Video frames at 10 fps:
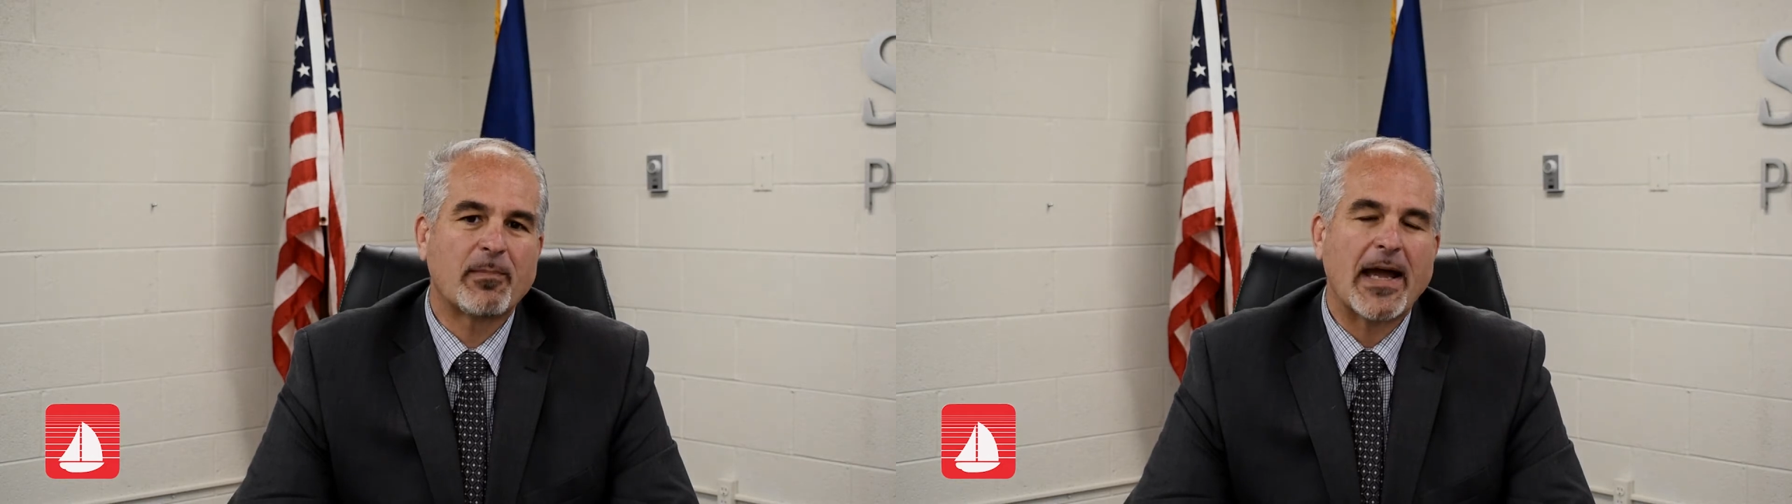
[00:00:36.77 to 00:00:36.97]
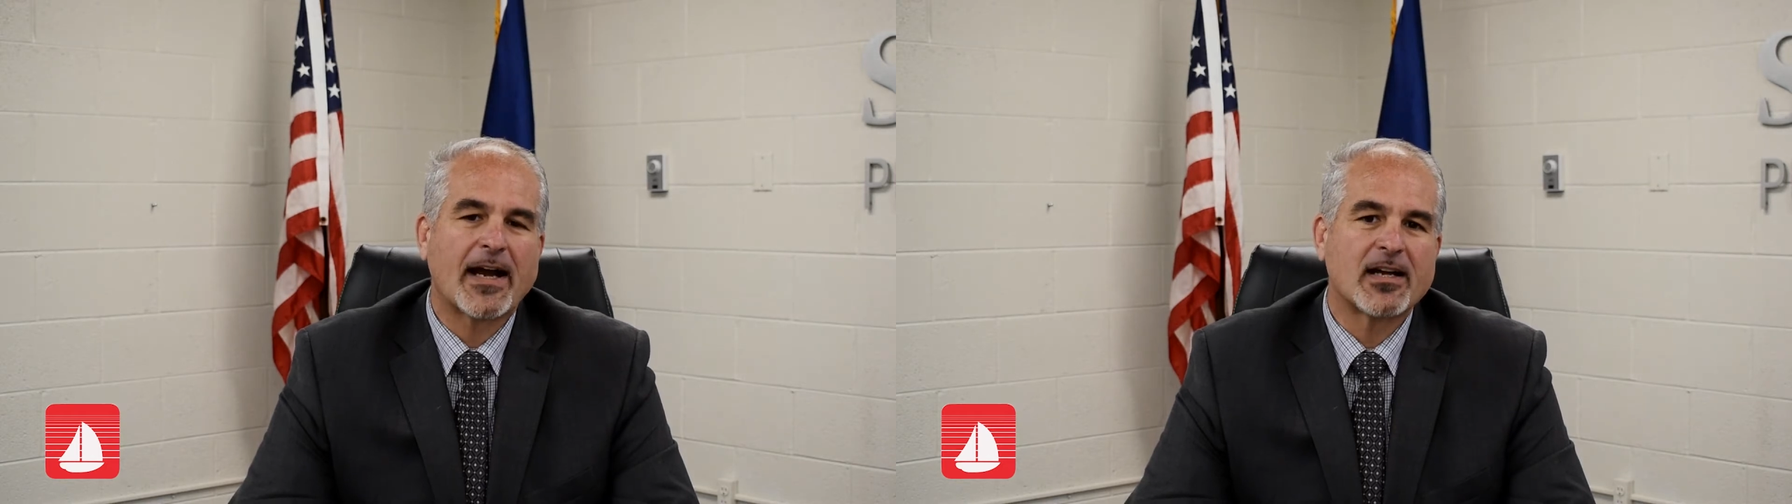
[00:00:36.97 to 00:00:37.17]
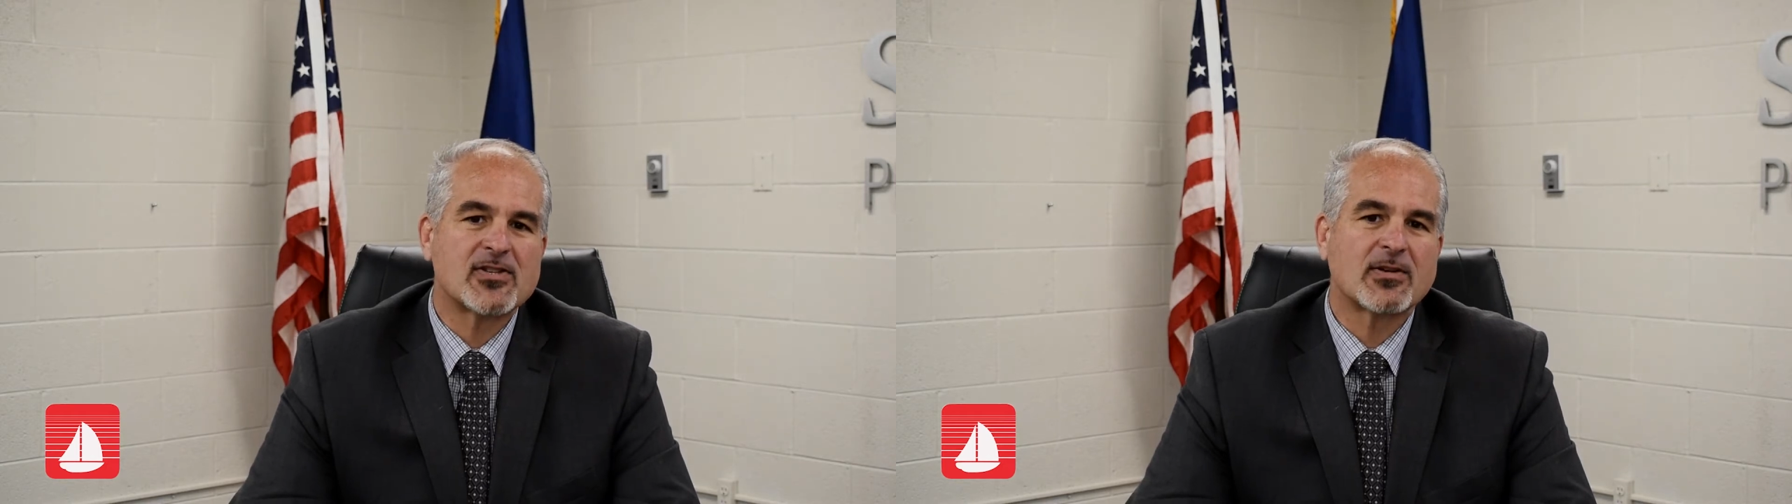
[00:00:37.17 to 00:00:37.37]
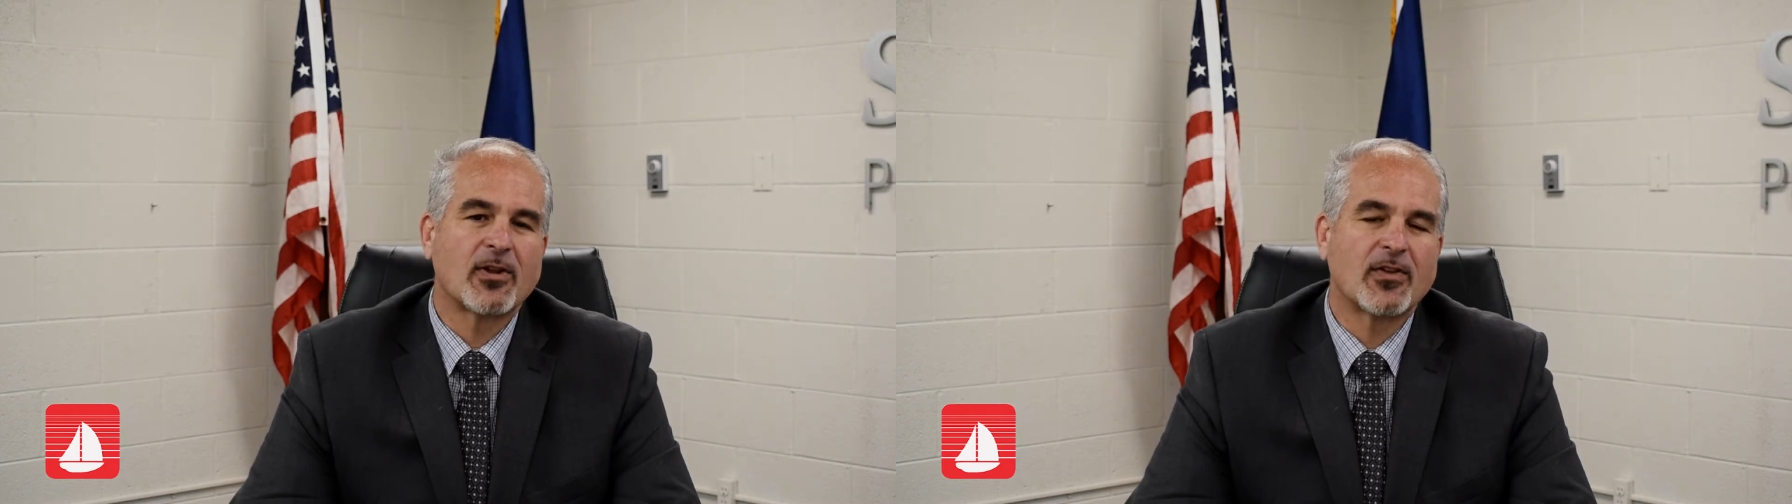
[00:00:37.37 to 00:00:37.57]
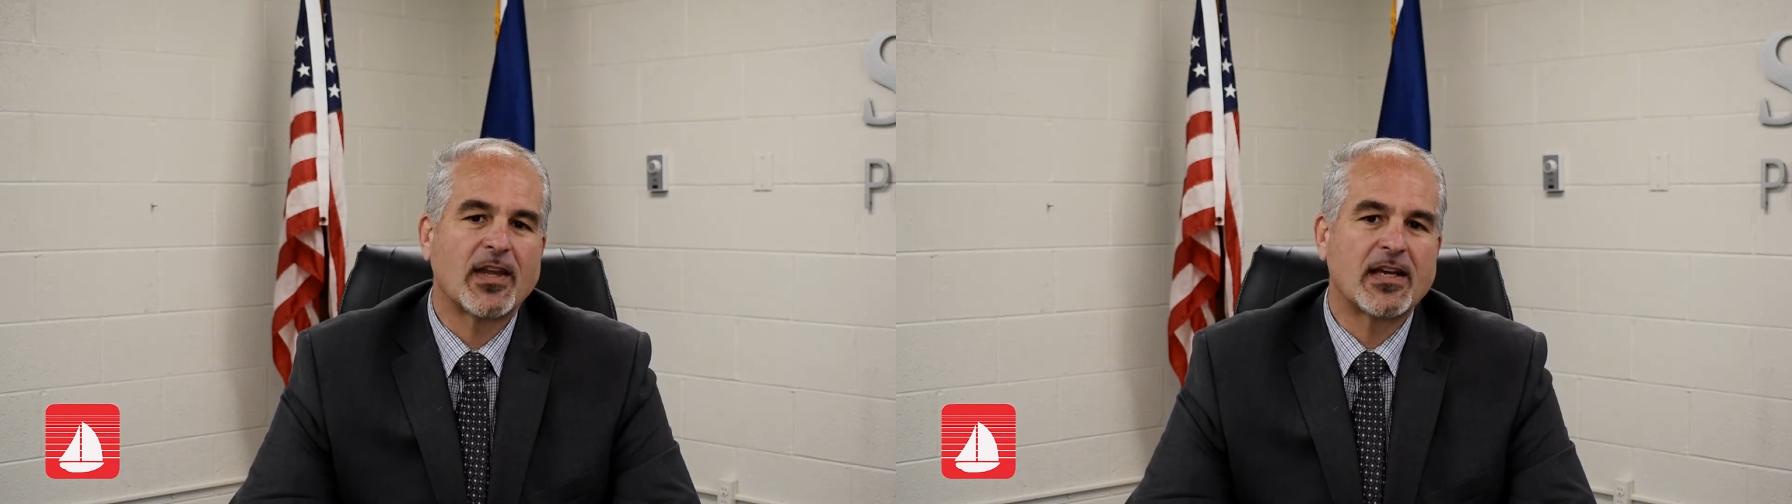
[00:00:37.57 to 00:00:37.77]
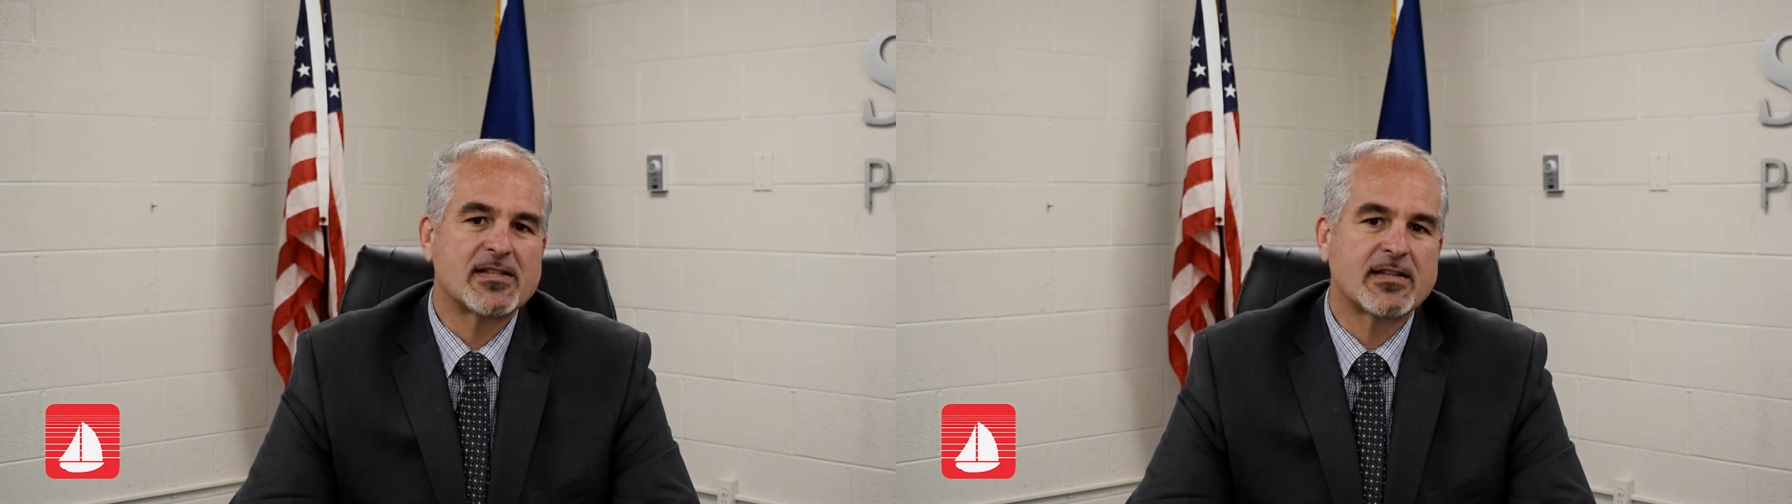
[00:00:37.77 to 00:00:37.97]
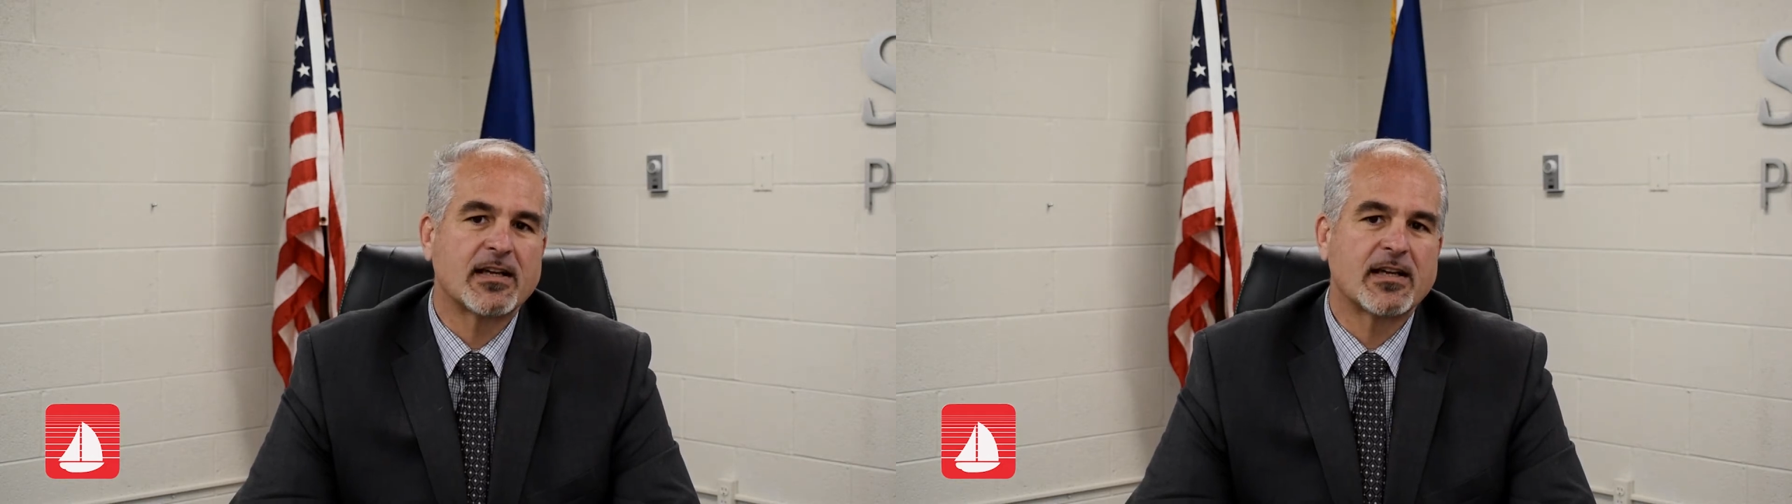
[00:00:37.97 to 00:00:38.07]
back on some of the things